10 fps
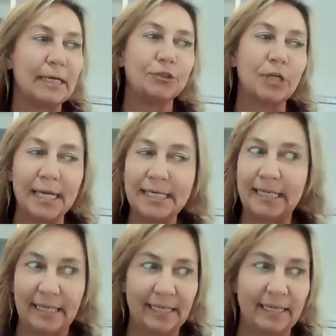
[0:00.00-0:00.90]
I try to
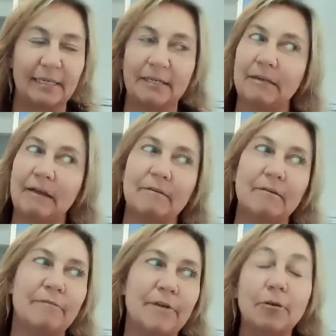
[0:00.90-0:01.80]
eat
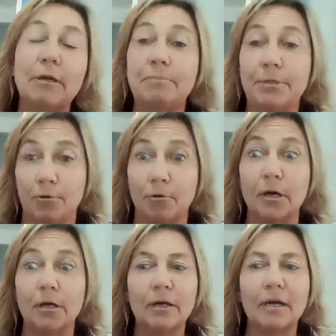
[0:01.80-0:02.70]
very
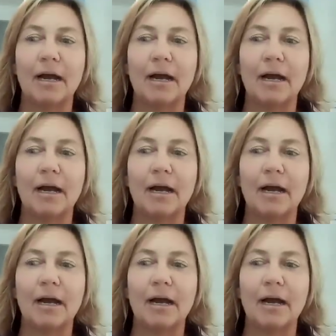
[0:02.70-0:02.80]
pure.